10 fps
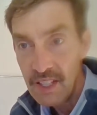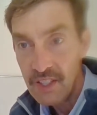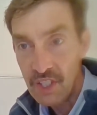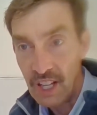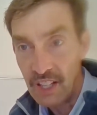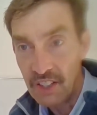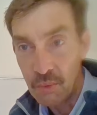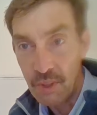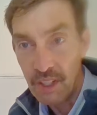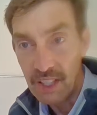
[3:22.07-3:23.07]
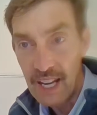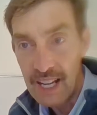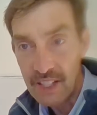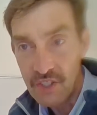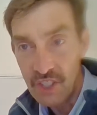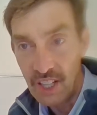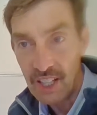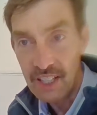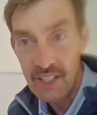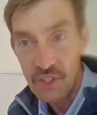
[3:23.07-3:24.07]
Solid, liquid, and gas.
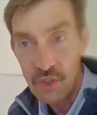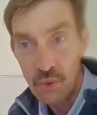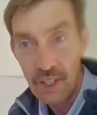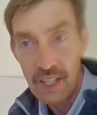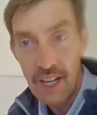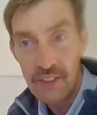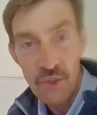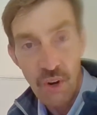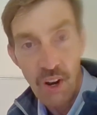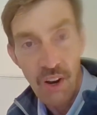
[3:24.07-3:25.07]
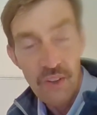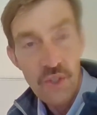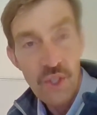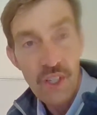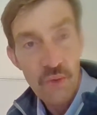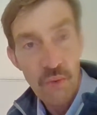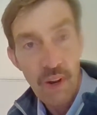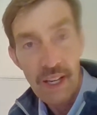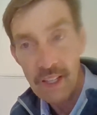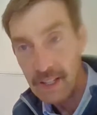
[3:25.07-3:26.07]
Tully is quick on the draw. She is
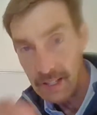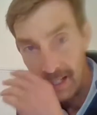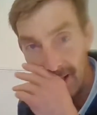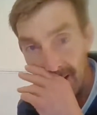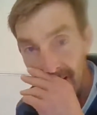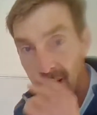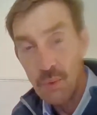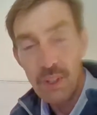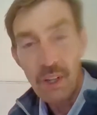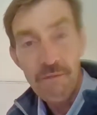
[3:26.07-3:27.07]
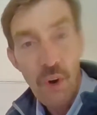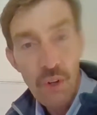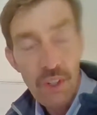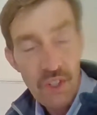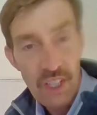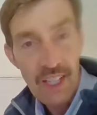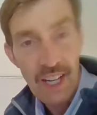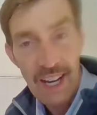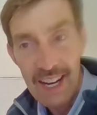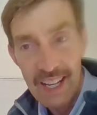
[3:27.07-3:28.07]
right. We're going to focus in
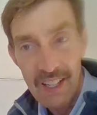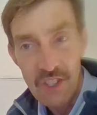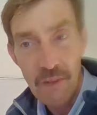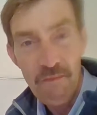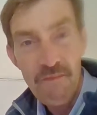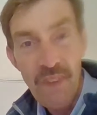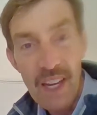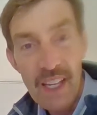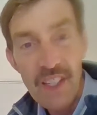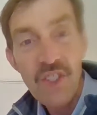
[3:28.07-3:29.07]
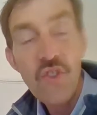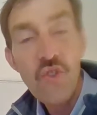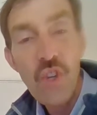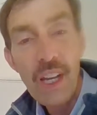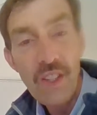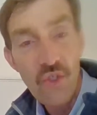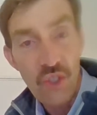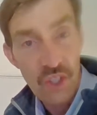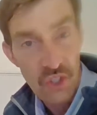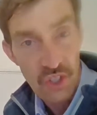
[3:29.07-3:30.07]
on some phase
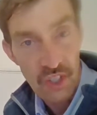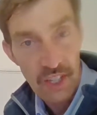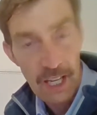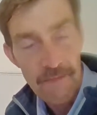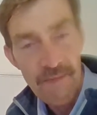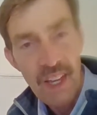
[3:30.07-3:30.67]
changes today.